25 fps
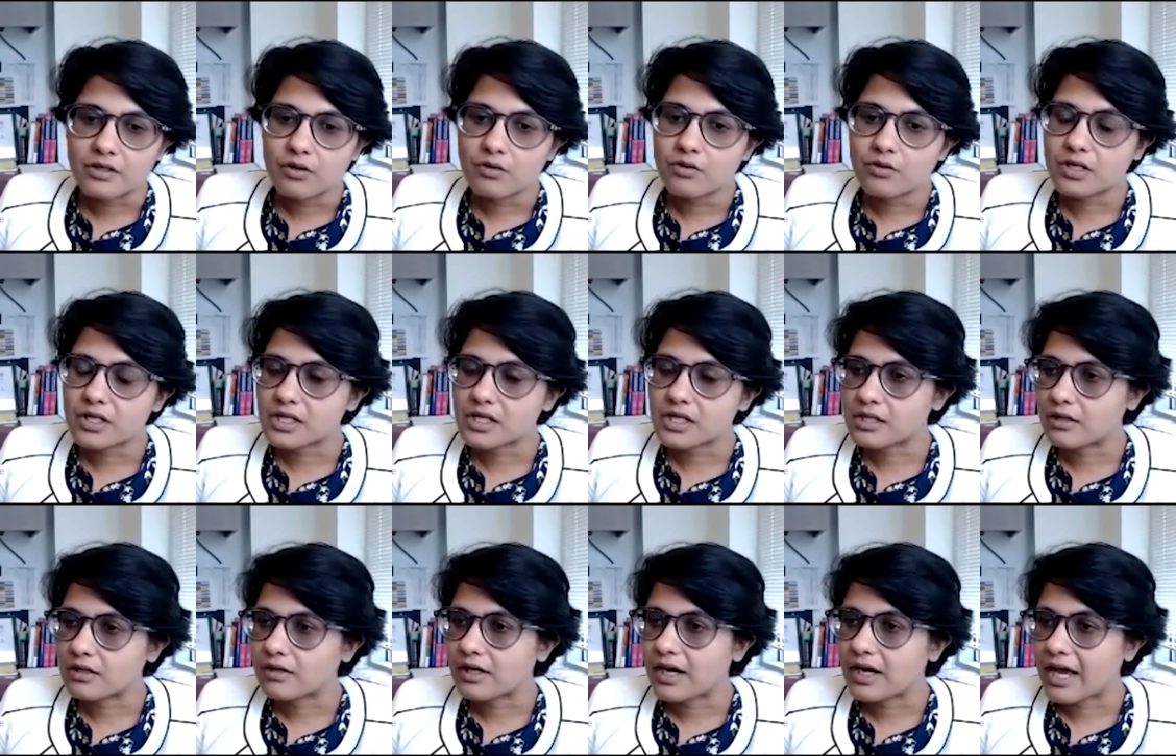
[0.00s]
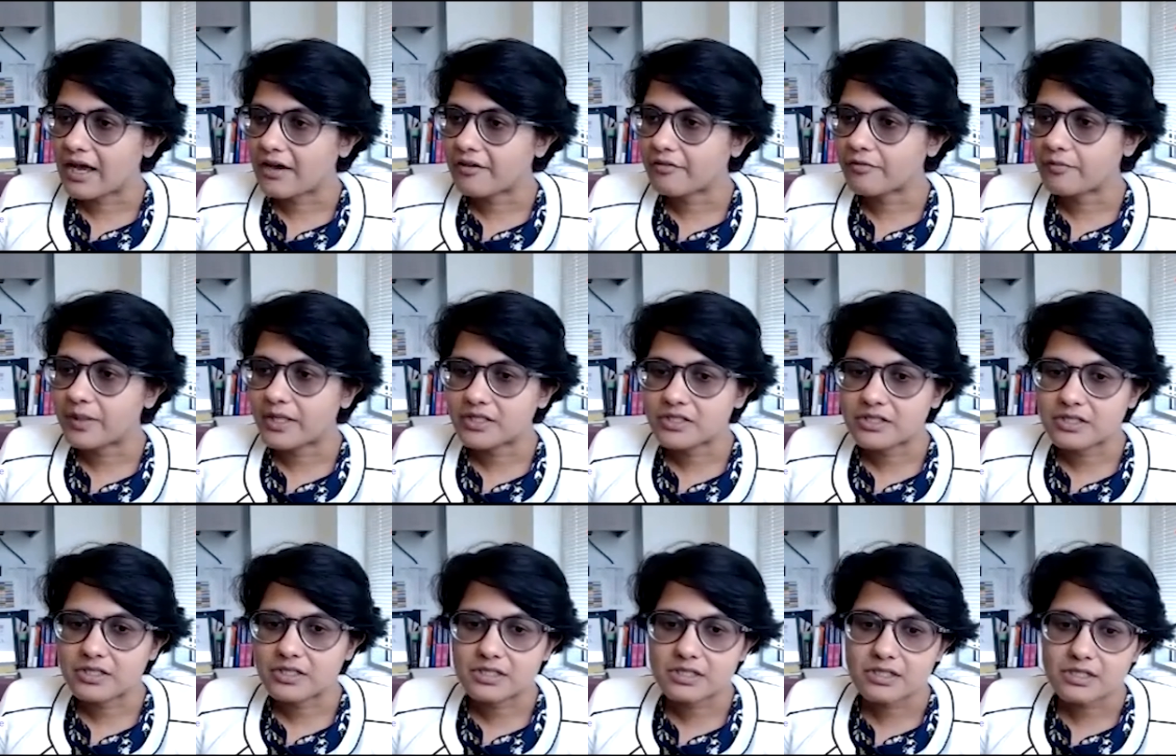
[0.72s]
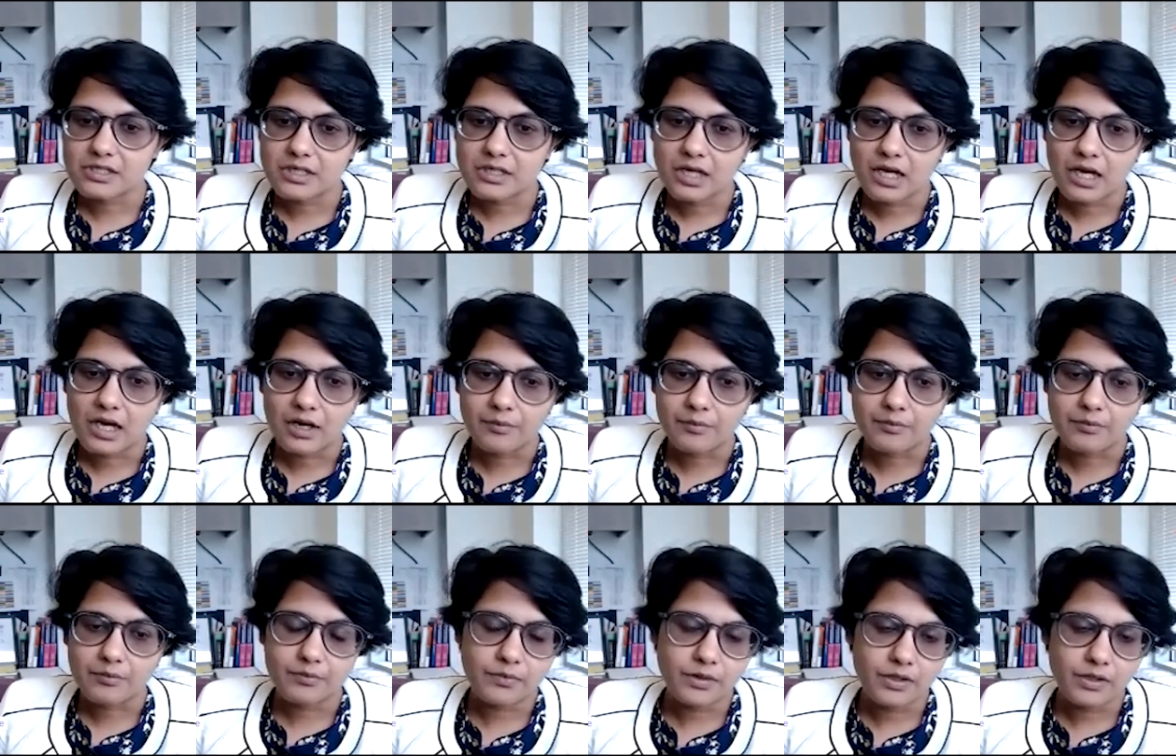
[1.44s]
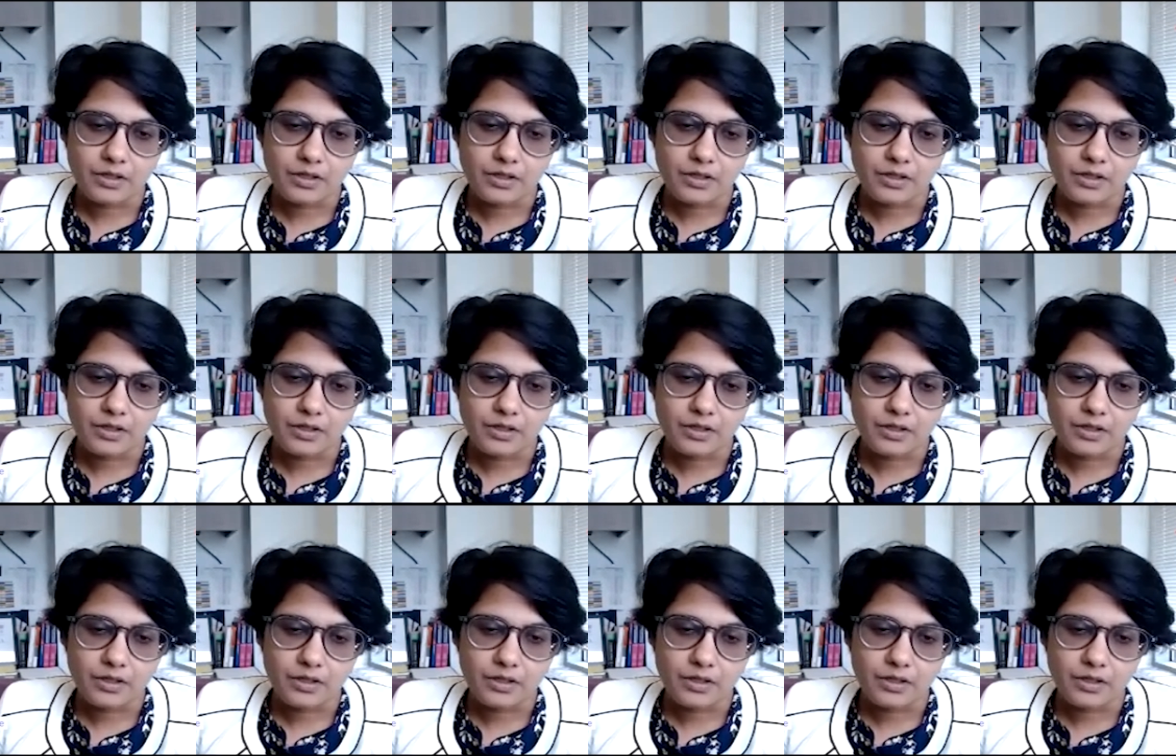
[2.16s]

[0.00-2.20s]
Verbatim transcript: notice or have patients, um,